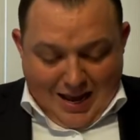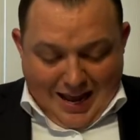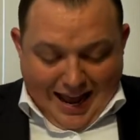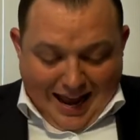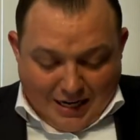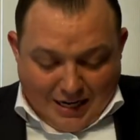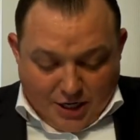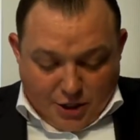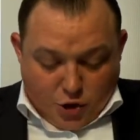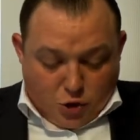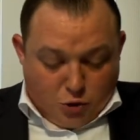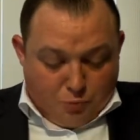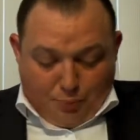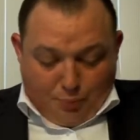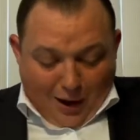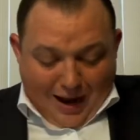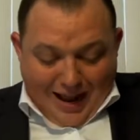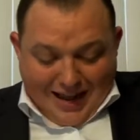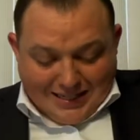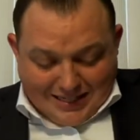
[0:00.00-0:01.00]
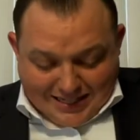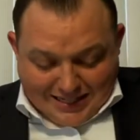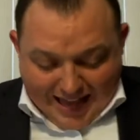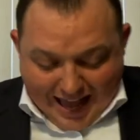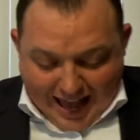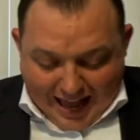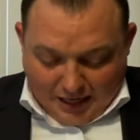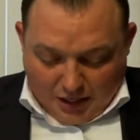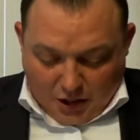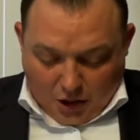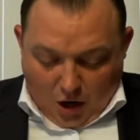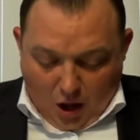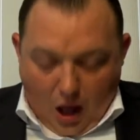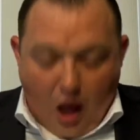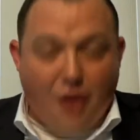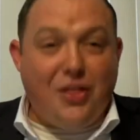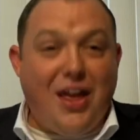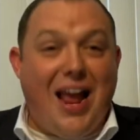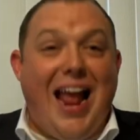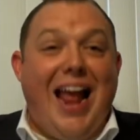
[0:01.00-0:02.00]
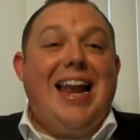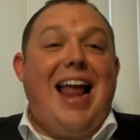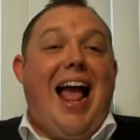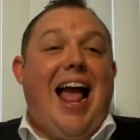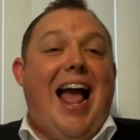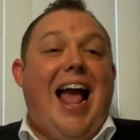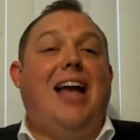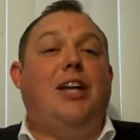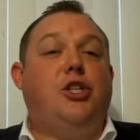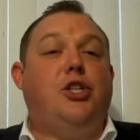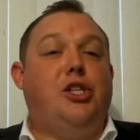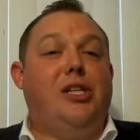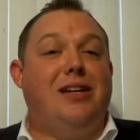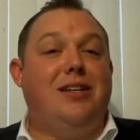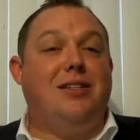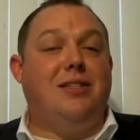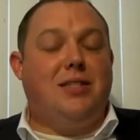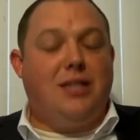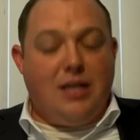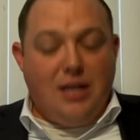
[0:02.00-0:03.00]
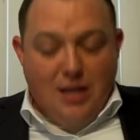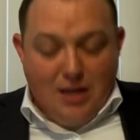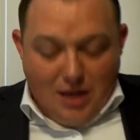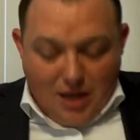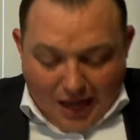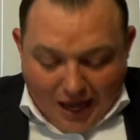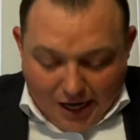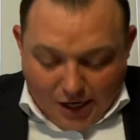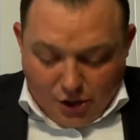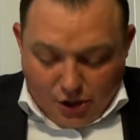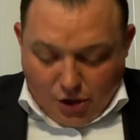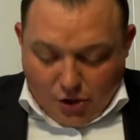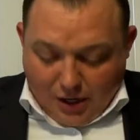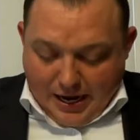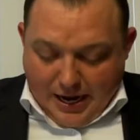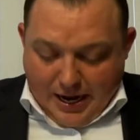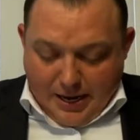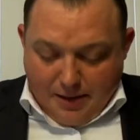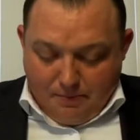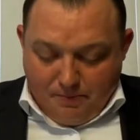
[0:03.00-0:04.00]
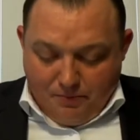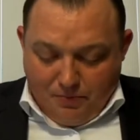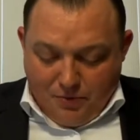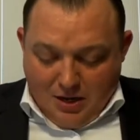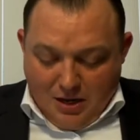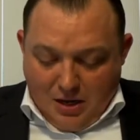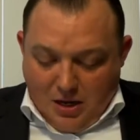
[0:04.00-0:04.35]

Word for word: and to spread sackcloth and ashes under him?